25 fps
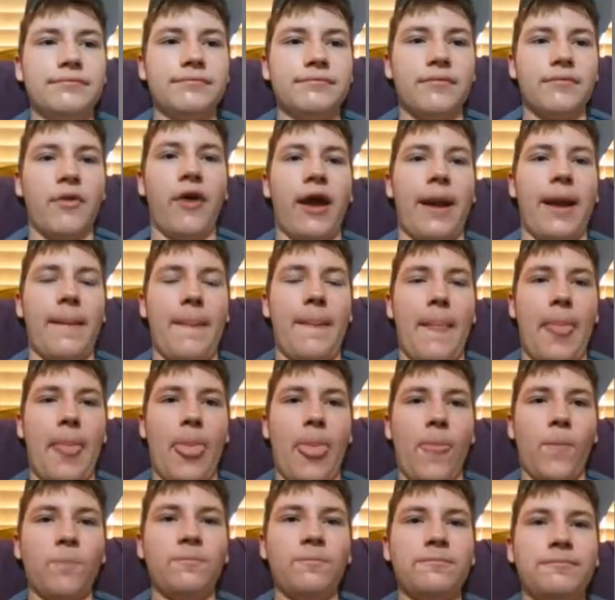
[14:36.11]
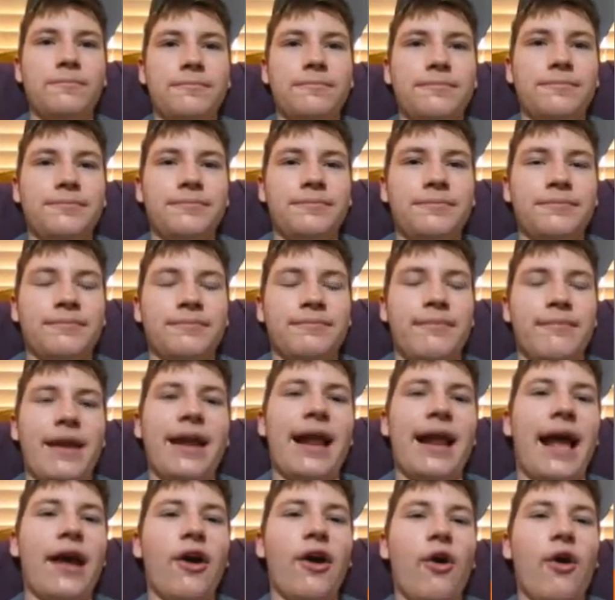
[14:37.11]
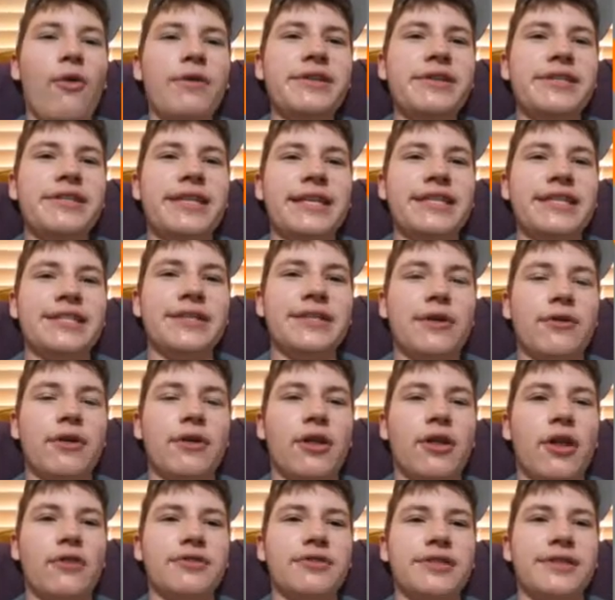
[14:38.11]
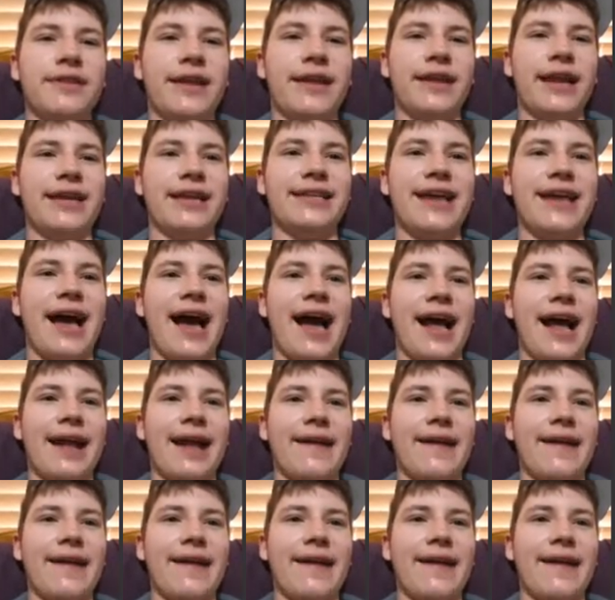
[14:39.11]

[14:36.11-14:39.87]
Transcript: Alright. Man, I always get so close and then I die.